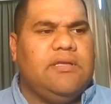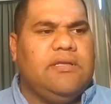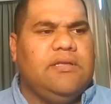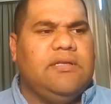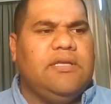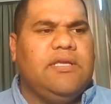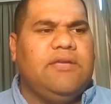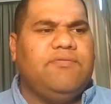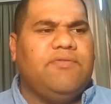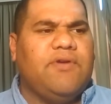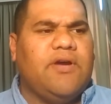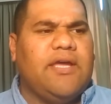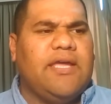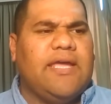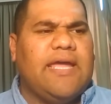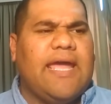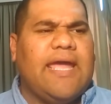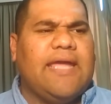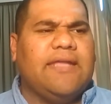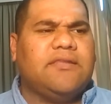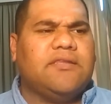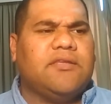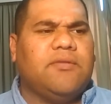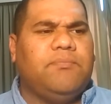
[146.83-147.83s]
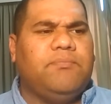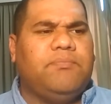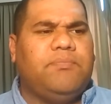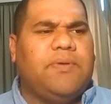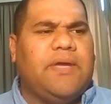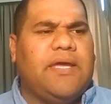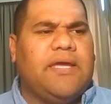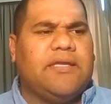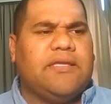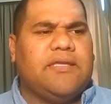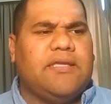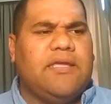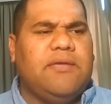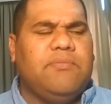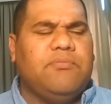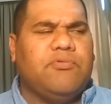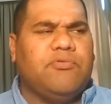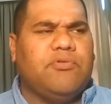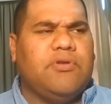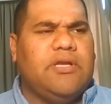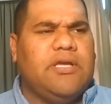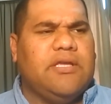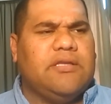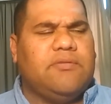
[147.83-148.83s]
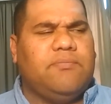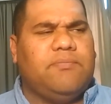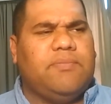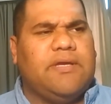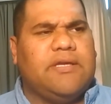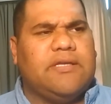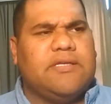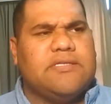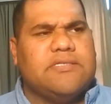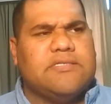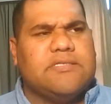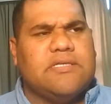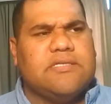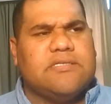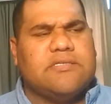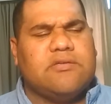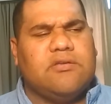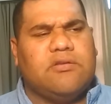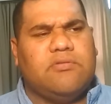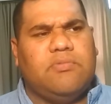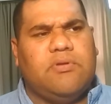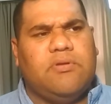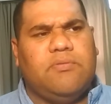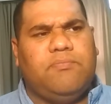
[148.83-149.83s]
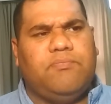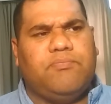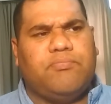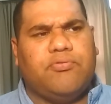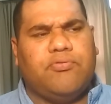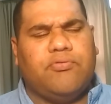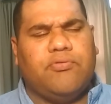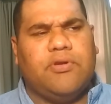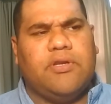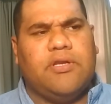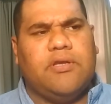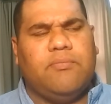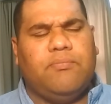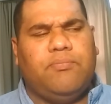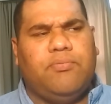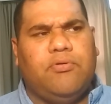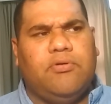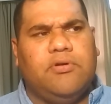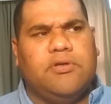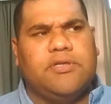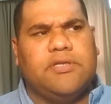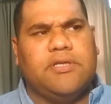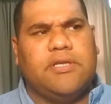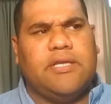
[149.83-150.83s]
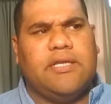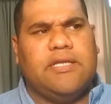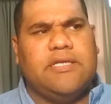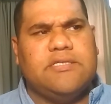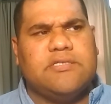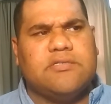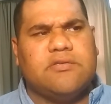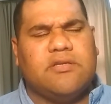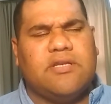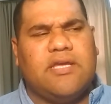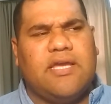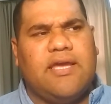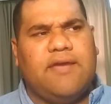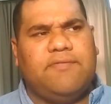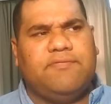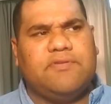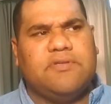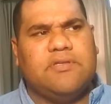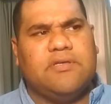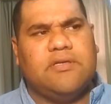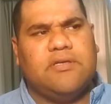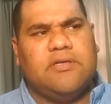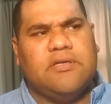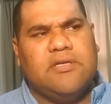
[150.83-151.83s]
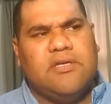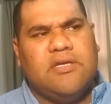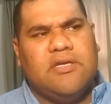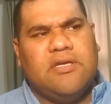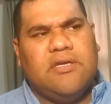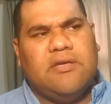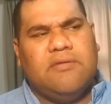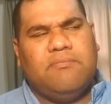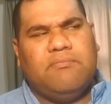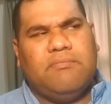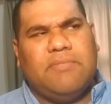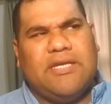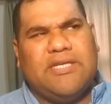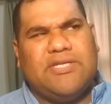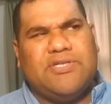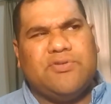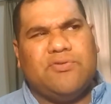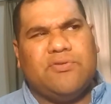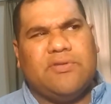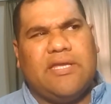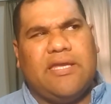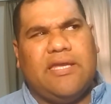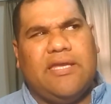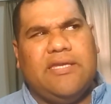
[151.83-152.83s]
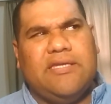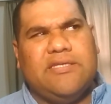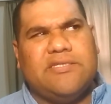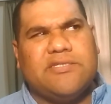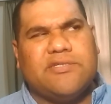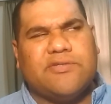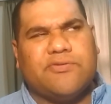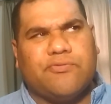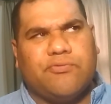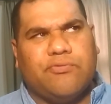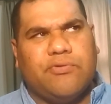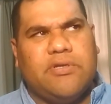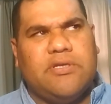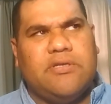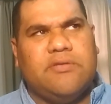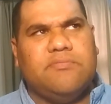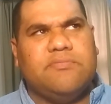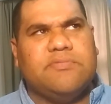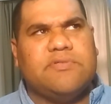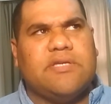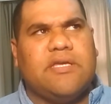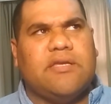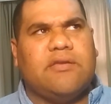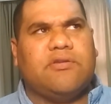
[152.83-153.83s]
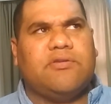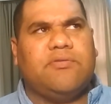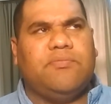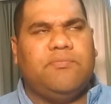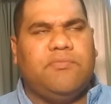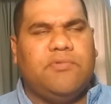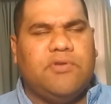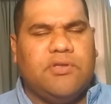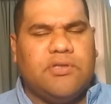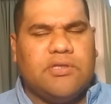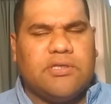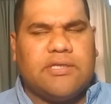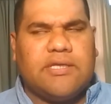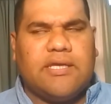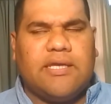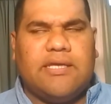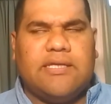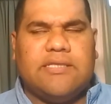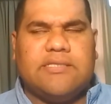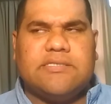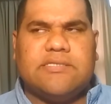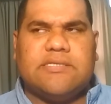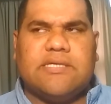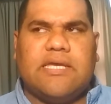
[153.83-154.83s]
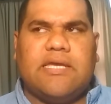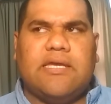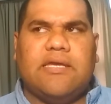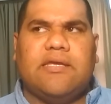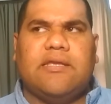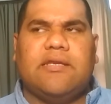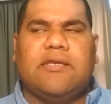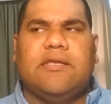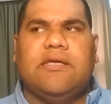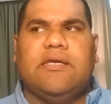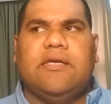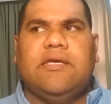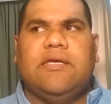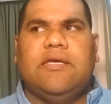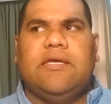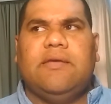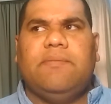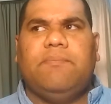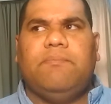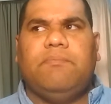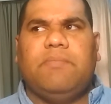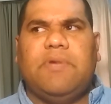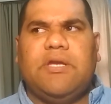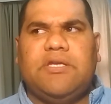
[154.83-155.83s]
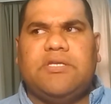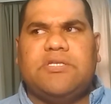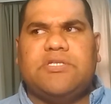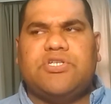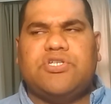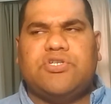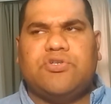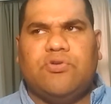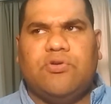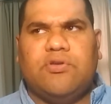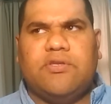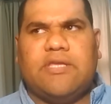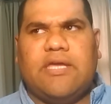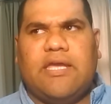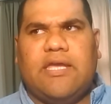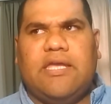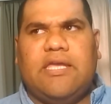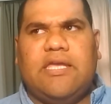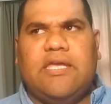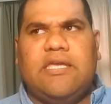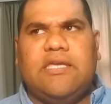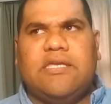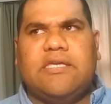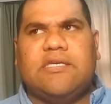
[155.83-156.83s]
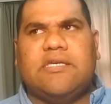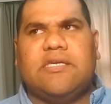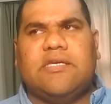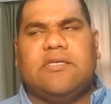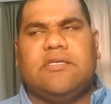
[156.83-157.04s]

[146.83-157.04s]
Levi at the back, Emery at the back is going to be pretty important. He's going to have to make sure that he screams and communicates and make sure that he